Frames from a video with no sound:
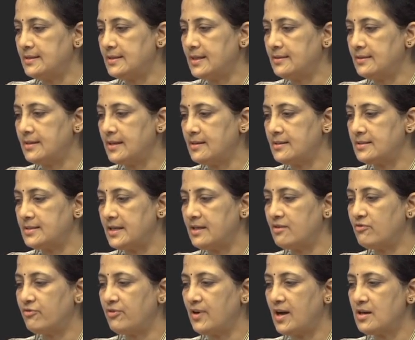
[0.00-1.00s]
that there is
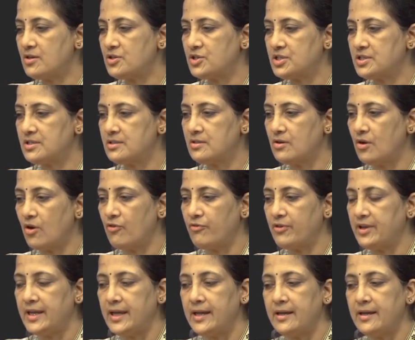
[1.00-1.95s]
infarction of an